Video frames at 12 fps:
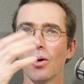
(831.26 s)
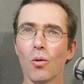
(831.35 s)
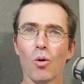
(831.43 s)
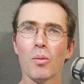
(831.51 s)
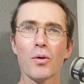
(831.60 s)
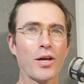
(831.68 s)

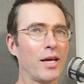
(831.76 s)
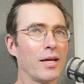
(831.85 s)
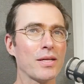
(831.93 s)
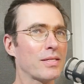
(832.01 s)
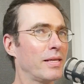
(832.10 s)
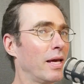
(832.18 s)
What more can I
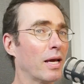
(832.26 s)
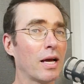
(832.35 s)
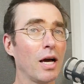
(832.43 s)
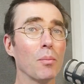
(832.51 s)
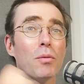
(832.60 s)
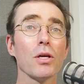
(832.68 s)
say?
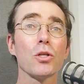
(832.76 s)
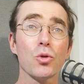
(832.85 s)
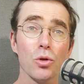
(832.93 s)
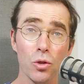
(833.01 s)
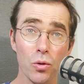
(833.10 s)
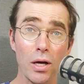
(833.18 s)
Come here
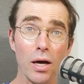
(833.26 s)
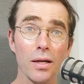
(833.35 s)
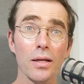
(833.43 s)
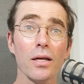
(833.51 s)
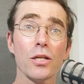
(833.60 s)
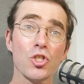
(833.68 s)
to
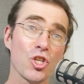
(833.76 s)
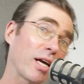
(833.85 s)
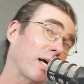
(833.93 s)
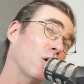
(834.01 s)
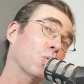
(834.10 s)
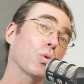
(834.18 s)
Uganda,
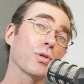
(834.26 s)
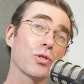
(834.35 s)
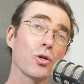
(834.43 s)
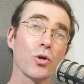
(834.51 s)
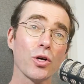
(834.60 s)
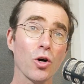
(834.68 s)
check out what's
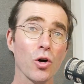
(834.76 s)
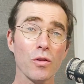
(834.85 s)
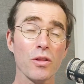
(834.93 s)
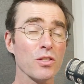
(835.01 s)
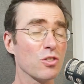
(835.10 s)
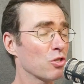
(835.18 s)
going on.
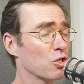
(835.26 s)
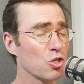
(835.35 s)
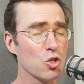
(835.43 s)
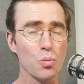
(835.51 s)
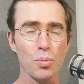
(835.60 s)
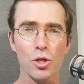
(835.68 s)
There's a
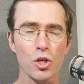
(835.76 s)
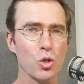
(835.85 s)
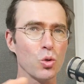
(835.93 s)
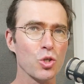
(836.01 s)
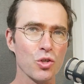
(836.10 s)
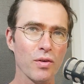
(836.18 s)
super
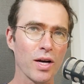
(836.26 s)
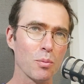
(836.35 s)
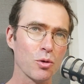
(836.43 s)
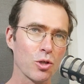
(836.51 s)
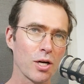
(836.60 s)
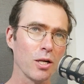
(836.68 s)
huge,
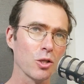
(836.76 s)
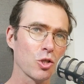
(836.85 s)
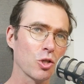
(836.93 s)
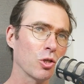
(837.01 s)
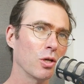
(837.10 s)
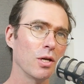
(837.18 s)
vibrant
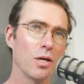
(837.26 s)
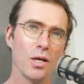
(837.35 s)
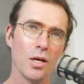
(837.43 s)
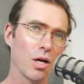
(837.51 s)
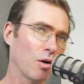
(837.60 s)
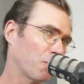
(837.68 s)
culture
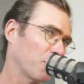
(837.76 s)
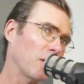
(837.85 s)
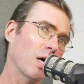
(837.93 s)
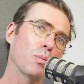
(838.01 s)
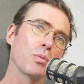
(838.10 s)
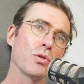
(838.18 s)
of
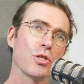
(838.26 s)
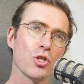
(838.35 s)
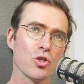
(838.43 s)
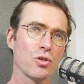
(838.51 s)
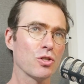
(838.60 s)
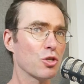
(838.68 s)
young
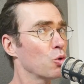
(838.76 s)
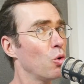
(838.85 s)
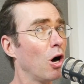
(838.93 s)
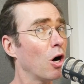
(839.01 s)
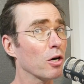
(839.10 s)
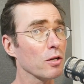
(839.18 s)
musicians, new
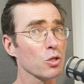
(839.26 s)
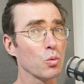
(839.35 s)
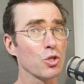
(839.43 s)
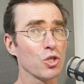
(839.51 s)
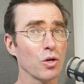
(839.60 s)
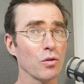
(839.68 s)
artists
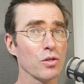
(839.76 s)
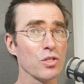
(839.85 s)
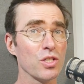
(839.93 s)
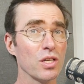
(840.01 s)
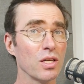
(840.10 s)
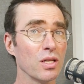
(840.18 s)
which are on the
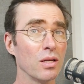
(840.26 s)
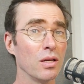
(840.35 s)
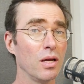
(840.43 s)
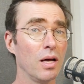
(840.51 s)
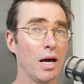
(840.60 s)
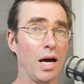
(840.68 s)

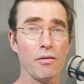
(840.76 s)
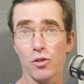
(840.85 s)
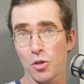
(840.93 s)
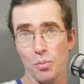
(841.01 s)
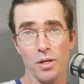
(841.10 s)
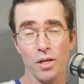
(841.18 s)
scene. I've
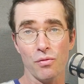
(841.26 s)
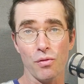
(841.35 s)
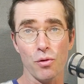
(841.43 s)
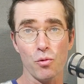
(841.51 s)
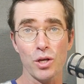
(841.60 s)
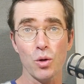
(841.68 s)
just been here for
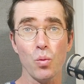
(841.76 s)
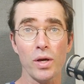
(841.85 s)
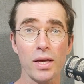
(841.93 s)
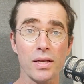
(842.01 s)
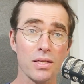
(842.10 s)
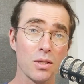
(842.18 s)
3
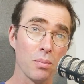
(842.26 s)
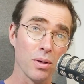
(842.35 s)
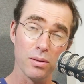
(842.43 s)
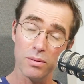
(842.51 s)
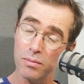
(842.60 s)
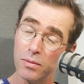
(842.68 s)
weeks,
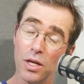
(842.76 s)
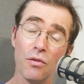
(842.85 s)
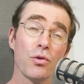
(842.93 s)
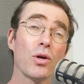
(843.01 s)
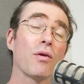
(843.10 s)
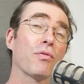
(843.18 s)
but
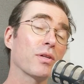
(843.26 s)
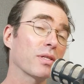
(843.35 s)
if you have the